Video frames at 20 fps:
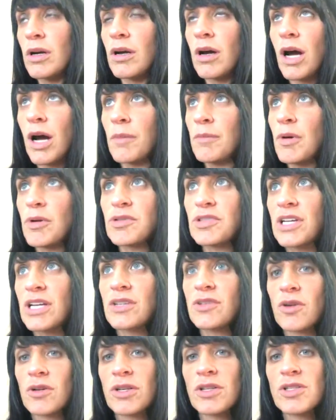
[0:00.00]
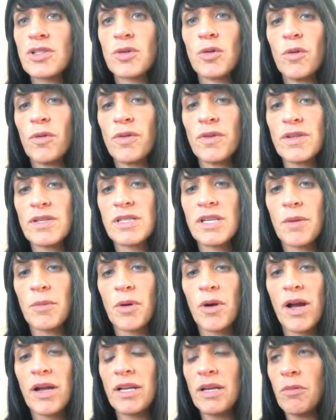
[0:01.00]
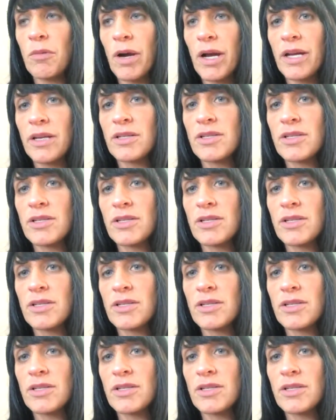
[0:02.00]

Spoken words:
Most kids aren't in school for the summer anyway.